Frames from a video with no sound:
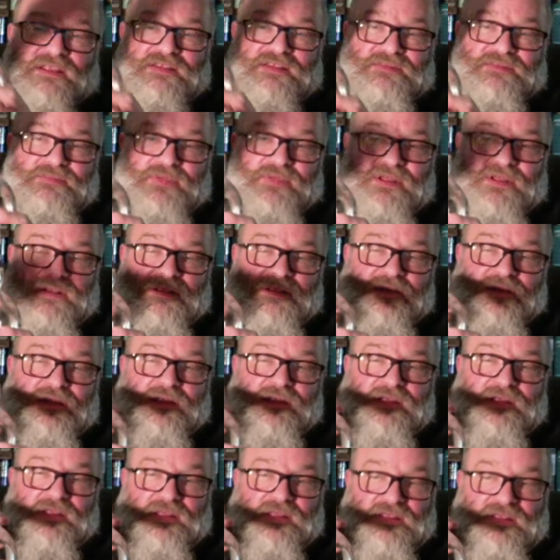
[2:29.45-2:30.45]
been
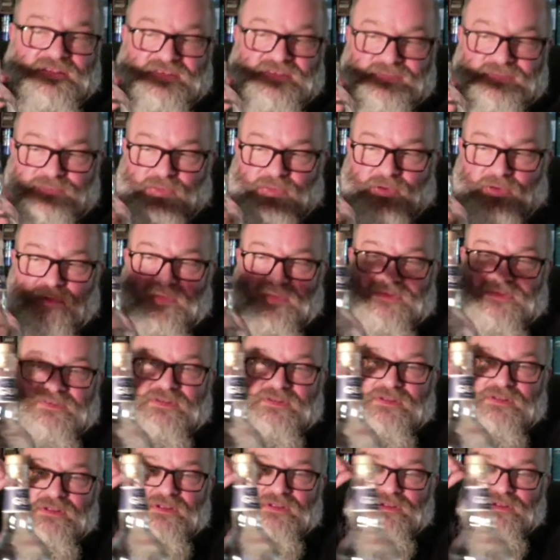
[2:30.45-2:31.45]
exposed
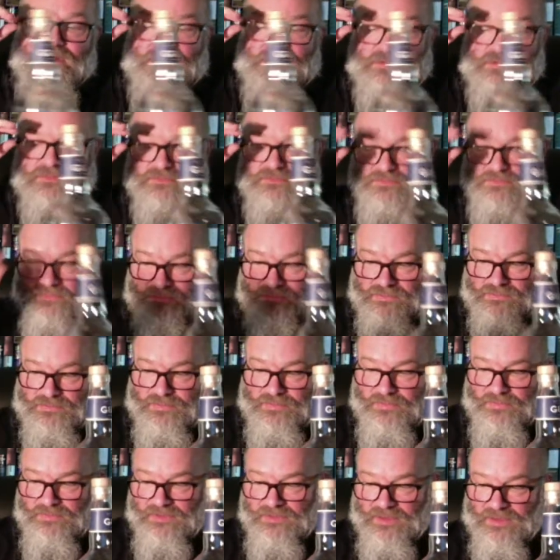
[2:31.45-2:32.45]

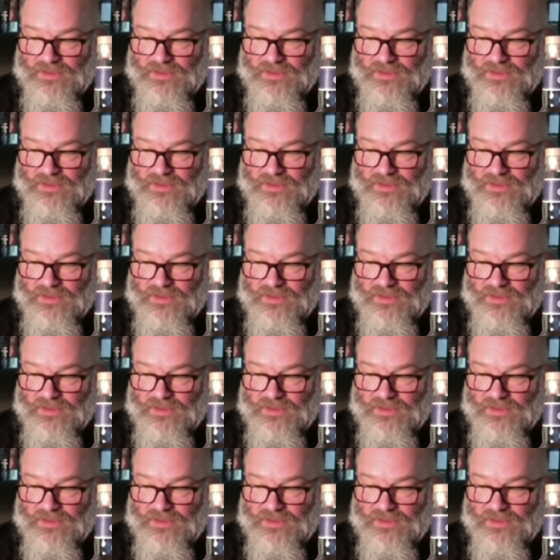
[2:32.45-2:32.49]
to the